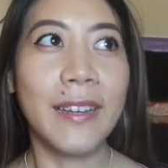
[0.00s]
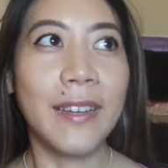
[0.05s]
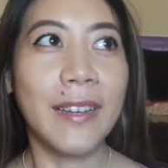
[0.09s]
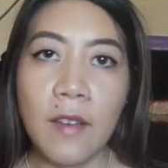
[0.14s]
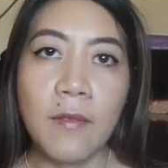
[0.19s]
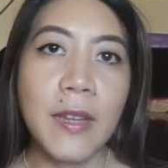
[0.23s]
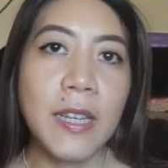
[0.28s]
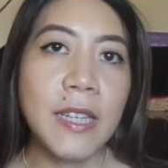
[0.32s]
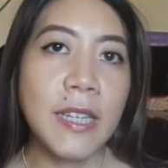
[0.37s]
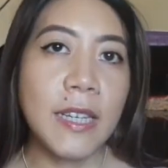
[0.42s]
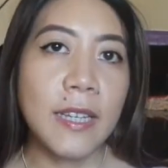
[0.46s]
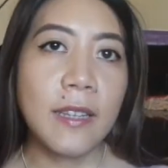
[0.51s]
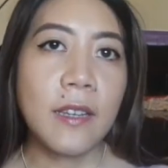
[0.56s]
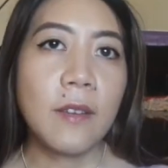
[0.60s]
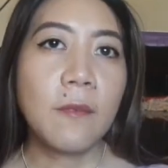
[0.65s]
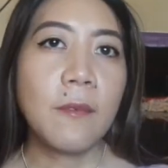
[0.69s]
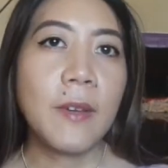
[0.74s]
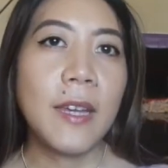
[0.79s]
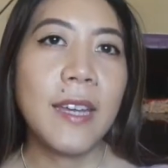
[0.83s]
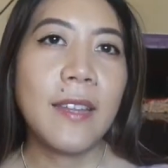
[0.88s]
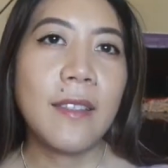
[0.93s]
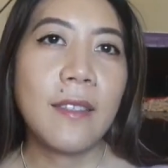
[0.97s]
I've been
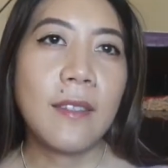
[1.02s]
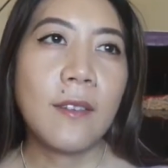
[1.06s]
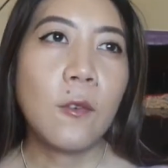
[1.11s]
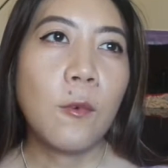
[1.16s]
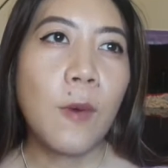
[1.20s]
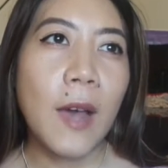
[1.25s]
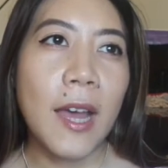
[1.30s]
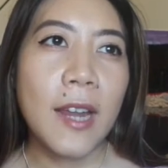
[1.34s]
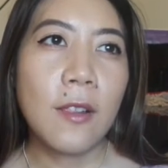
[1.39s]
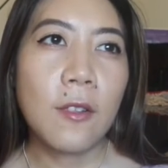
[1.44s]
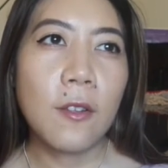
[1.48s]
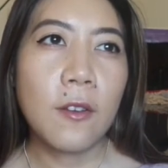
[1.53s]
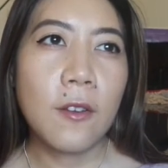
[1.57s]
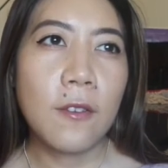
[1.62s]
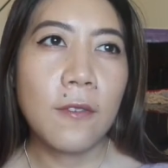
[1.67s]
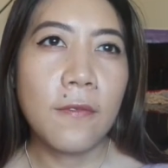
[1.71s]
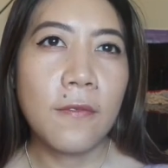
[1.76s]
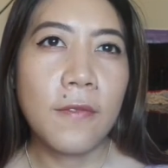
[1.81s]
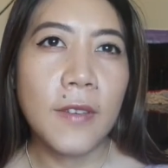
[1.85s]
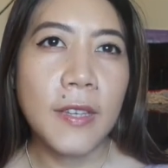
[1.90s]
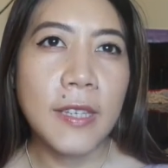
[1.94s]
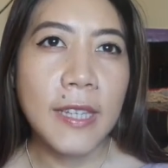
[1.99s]
dealing with quite a lot
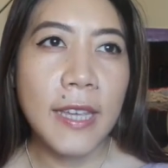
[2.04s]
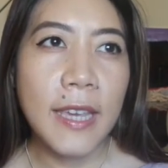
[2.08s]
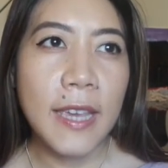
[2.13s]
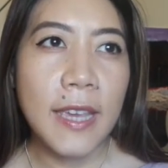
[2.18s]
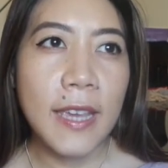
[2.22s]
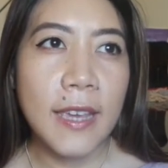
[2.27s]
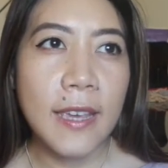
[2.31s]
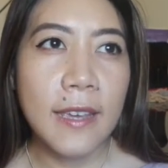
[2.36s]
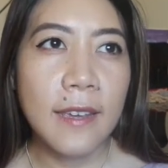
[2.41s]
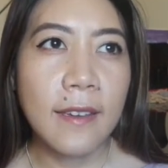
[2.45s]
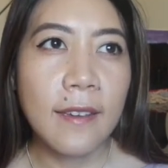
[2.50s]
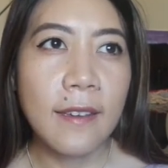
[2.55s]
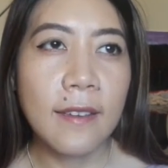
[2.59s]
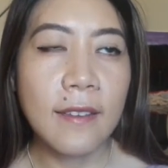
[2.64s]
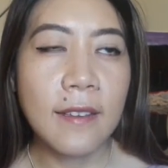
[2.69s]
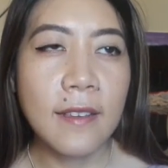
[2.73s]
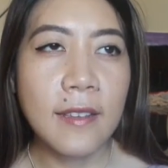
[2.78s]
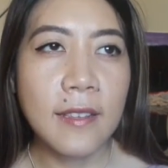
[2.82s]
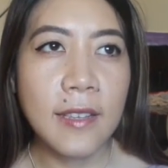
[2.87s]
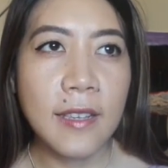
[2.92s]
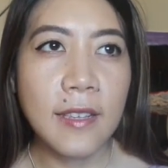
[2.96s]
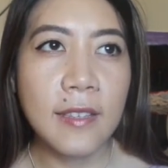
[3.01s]
of fatigue
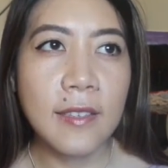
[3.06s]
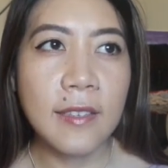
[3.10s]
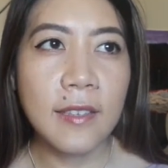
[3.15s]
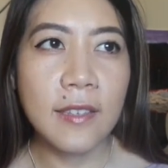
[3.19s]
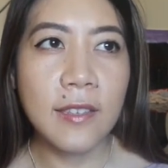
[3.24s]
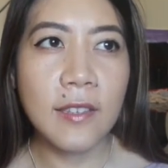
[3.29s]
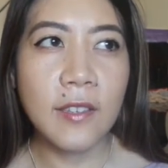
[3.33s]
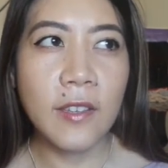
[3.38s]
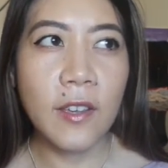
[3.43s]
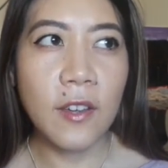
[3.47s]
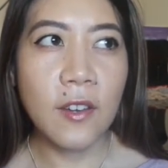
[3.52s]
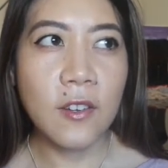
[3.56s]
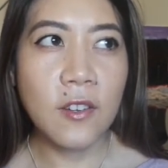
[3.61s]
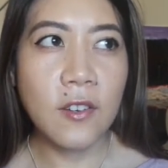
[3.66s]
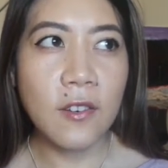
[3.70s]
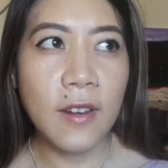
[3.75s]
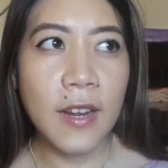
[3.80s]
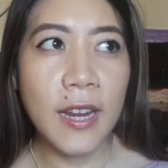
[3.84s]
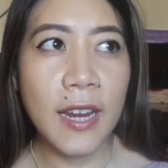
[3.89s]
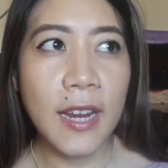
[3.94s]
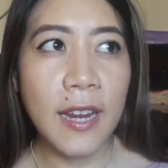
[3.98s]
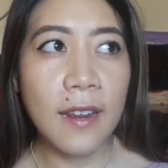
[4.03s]
since the
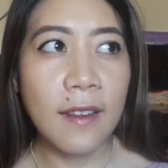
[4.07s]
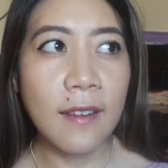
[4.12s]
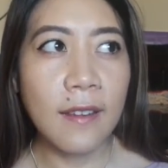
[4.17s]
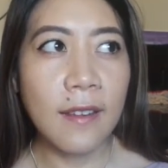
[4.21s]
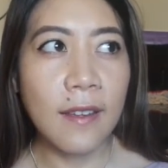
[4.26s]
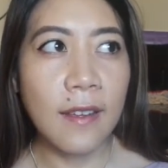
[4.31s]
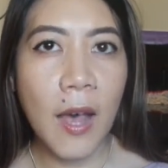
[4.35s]
surgery.